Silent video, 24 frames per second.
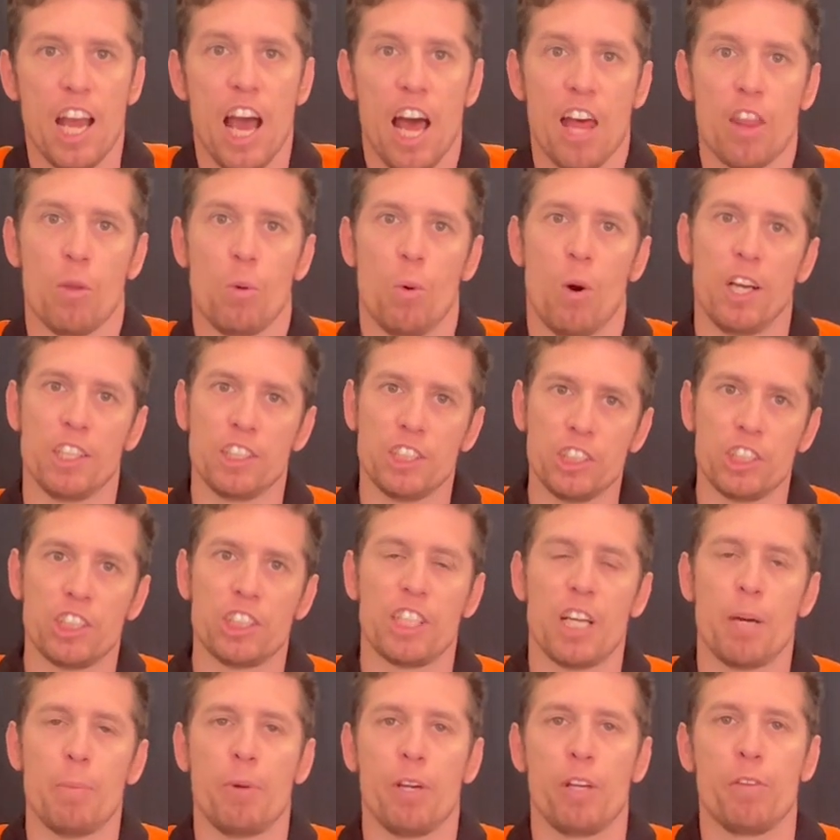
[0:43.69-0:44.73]
Otherwise, in
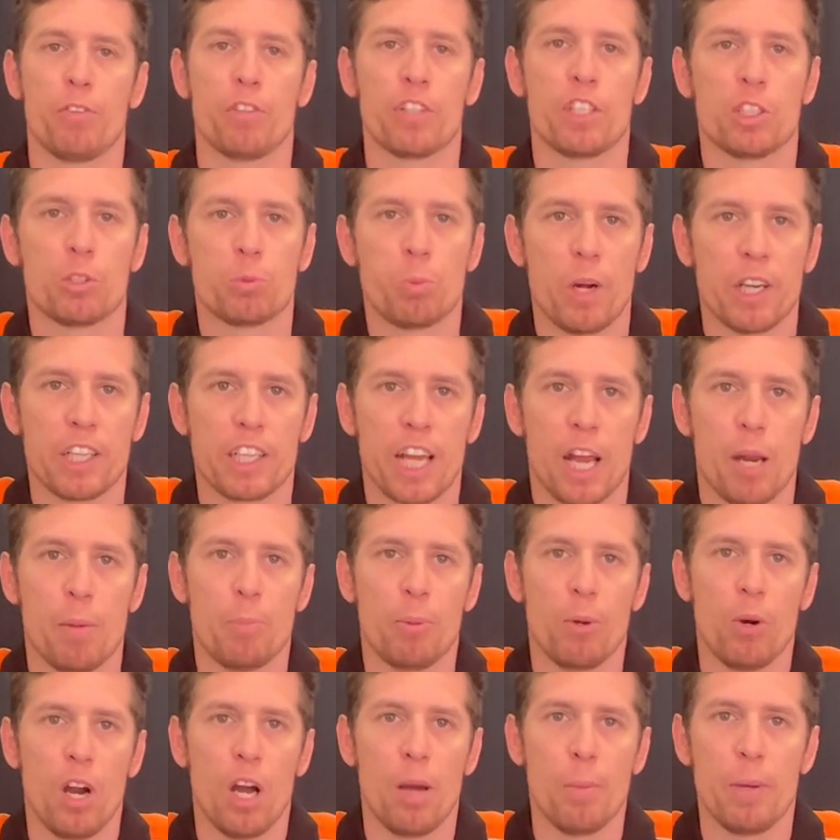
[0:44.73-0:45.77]
summary for this 1K
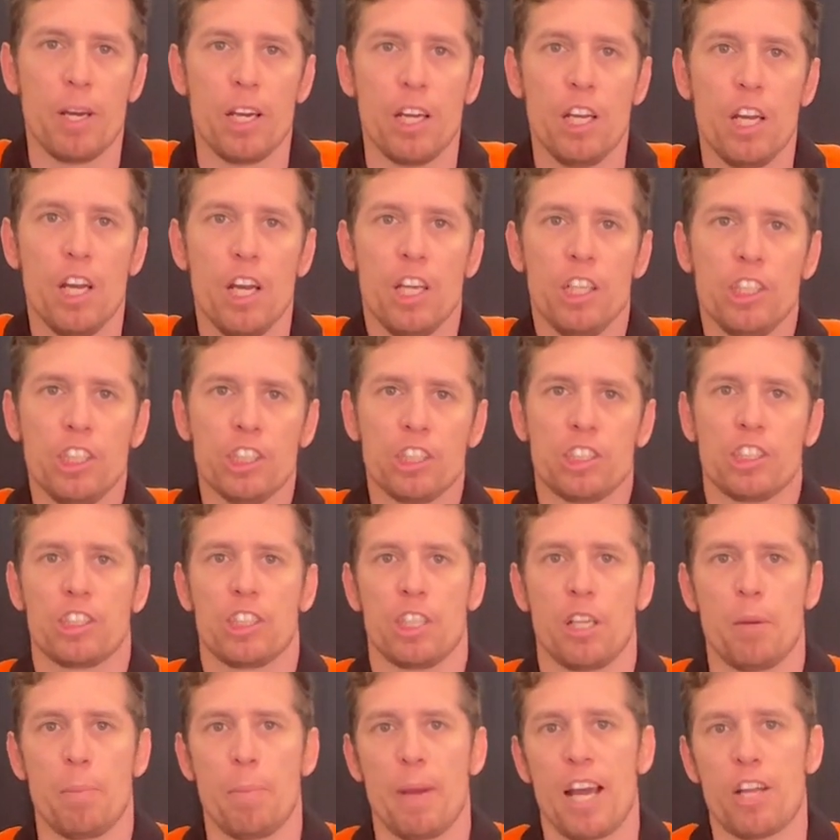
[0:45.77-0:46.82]
primer, just
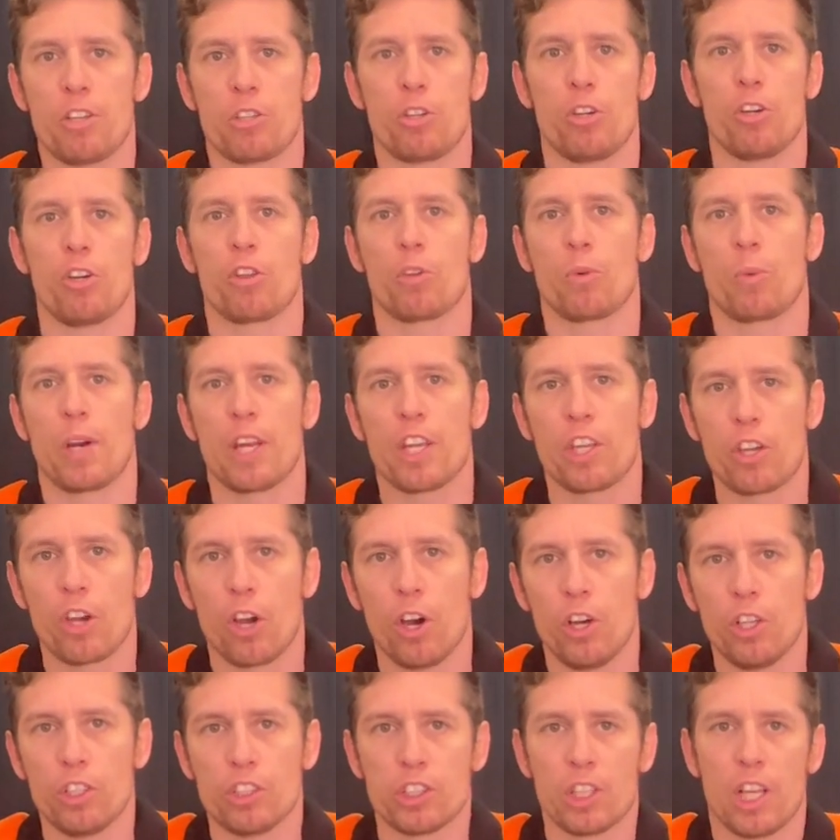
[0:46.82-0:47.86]
about 2 to 3
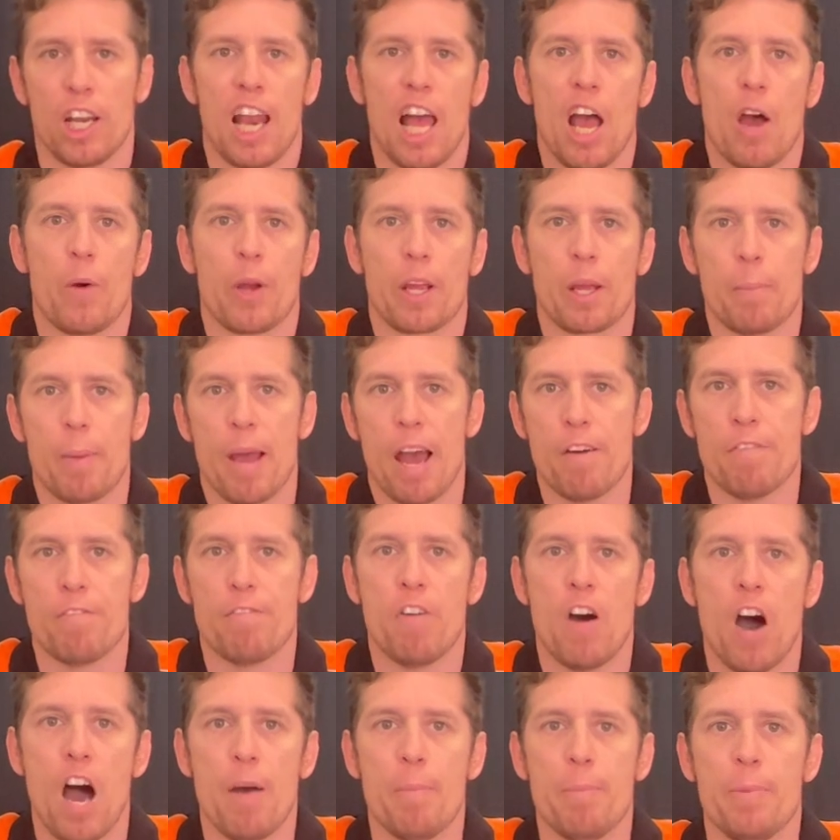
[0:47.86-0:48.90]
coats, allowing about
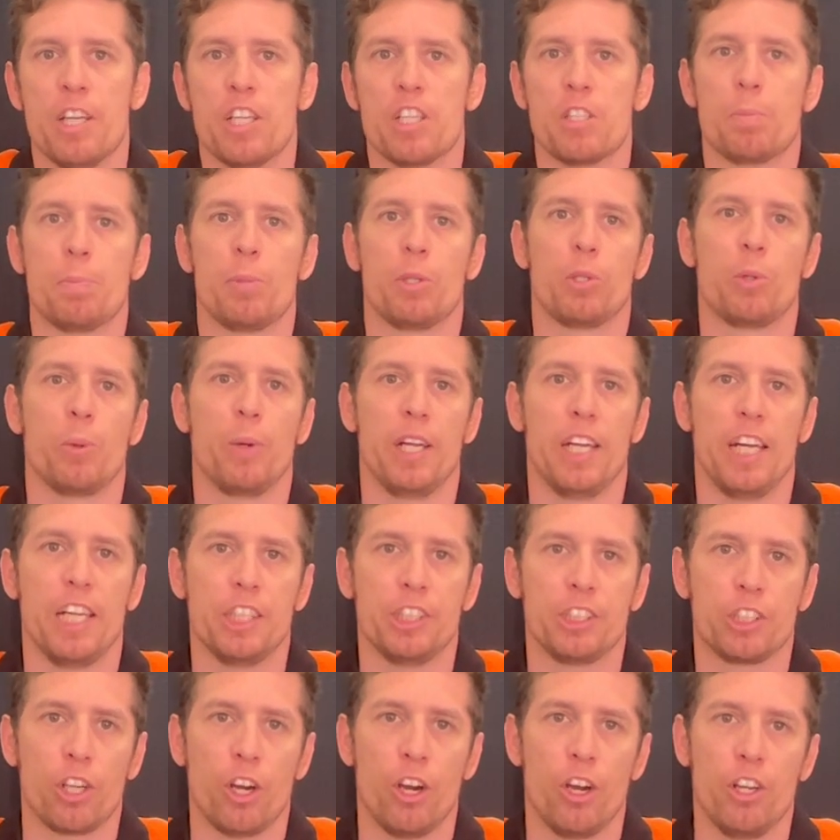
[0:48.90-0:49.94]
5 minutes between
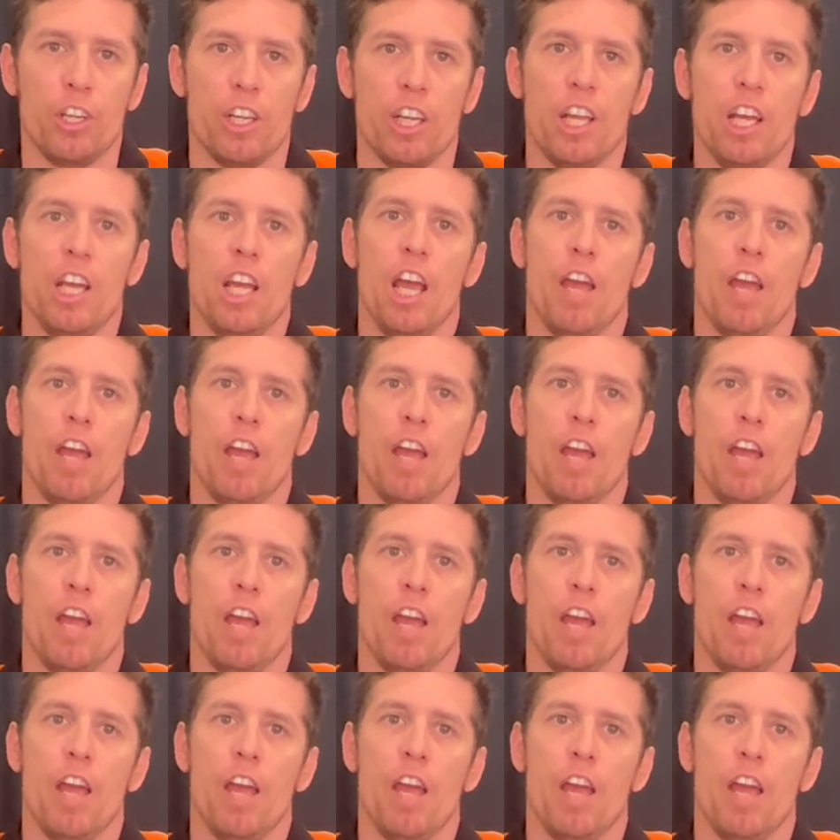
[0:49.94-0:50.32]
each coat.